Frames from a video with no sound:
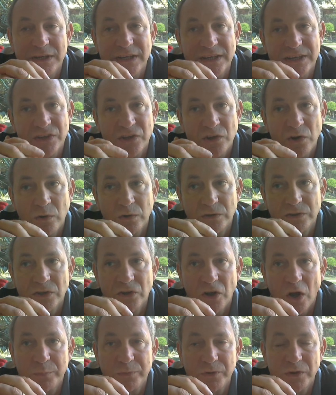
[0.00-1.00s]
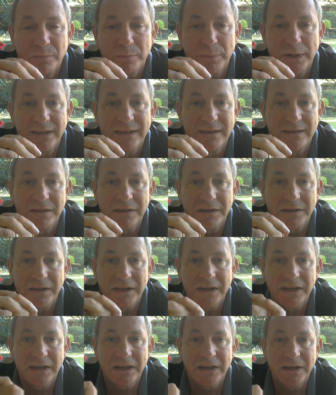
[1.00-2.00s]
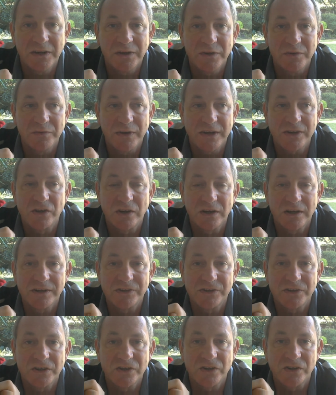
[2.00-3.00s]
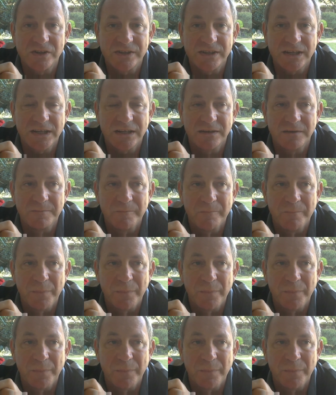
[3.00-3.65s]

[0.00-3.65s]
is also an option, but the vascular surgeon said